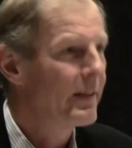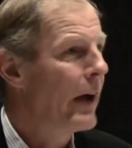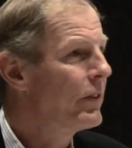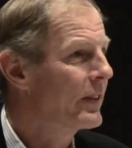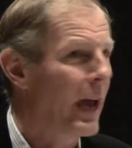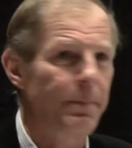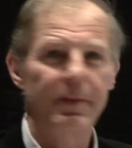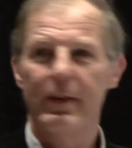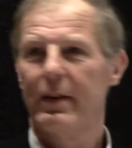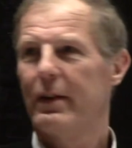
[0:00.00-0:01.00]

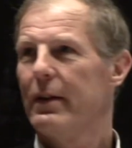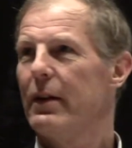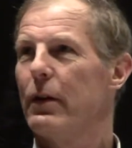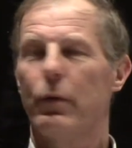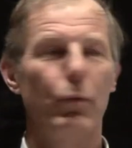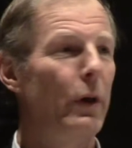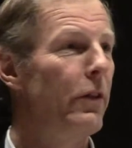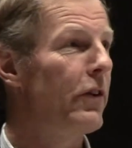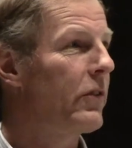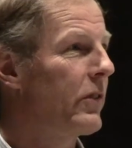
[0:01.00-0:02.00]
Soundscapes.
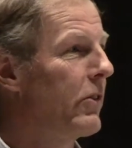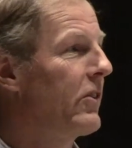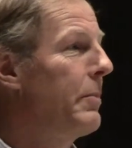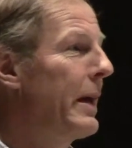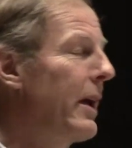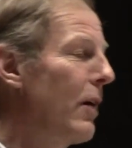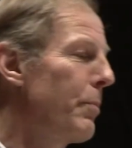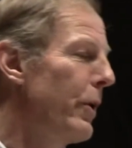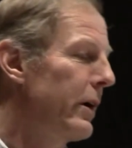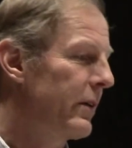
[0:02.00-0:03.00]
When there's, there's the big
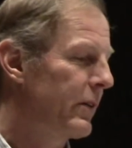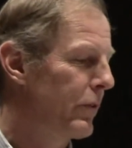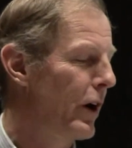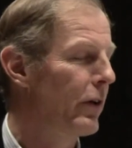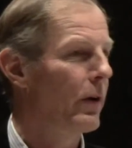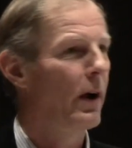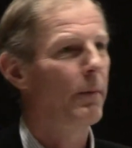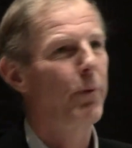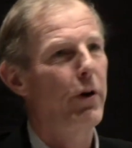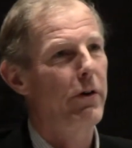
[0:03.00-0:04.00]
airport, Toronto,
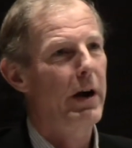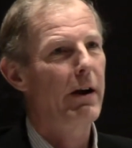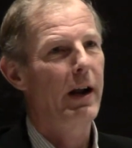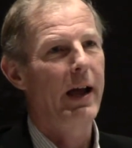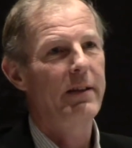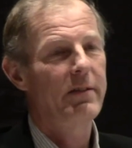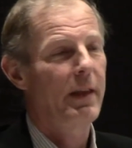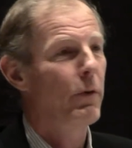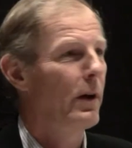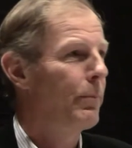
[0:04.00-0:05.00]
uh, Porter Airlines,
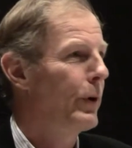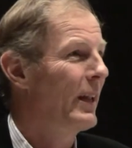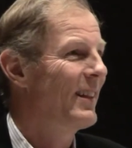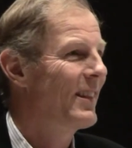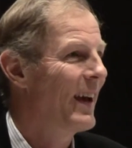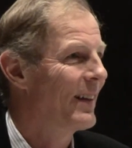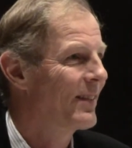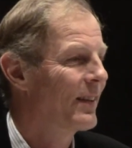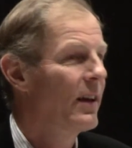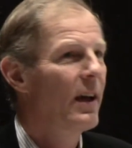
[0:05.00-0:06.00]
they want to put in
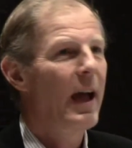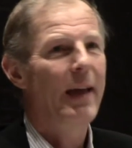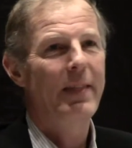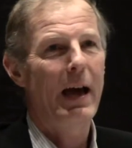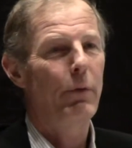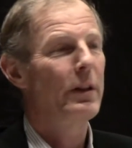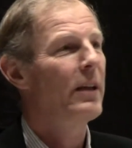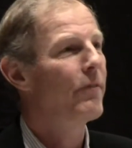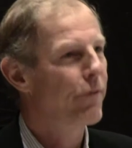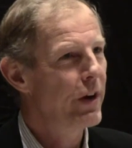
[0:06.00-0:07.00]
jets. And that
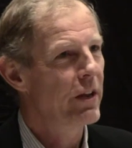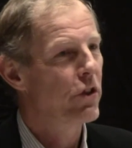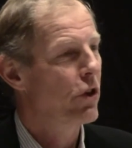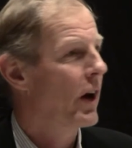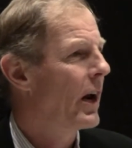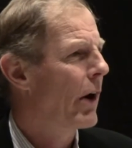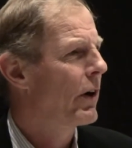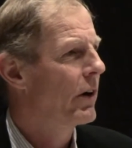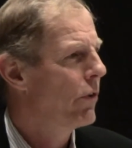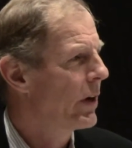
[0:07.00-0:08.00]
will infringe on
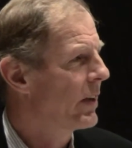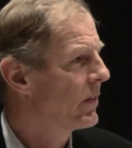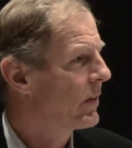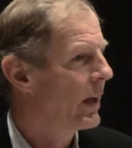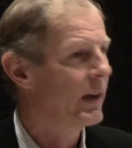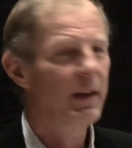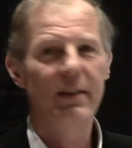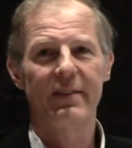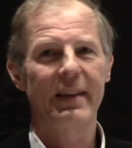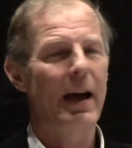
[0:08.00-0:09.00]
our noise. And
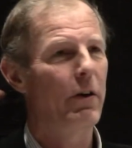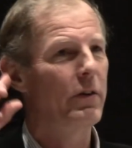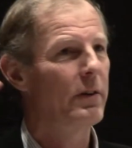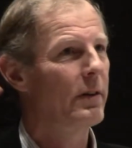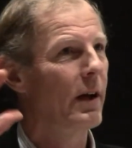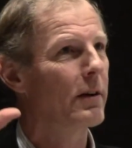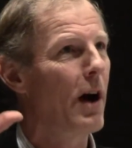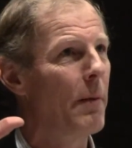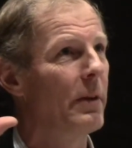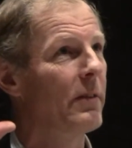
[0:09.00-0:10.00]
is sound a
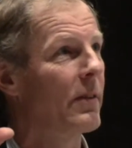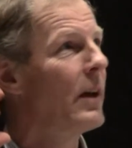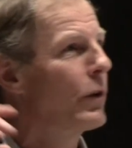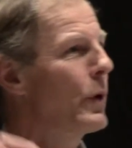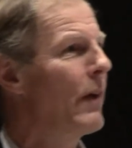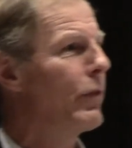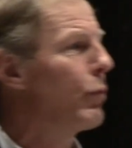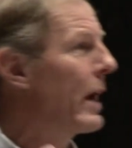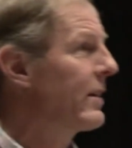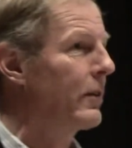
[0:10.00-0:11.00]
commons? Do we have
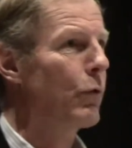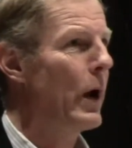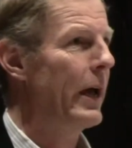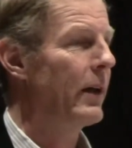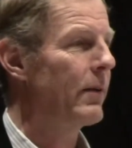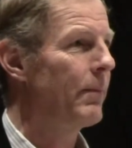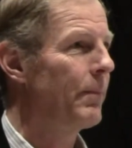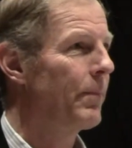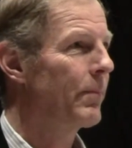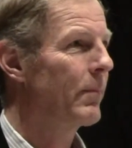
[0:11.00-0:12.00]
the right to quiet?
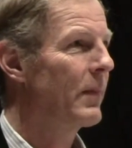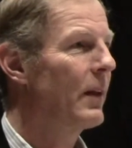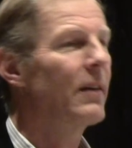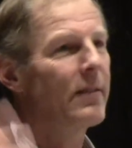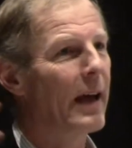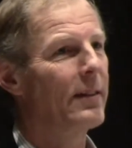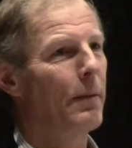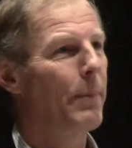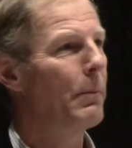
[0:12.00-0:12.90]
Is that the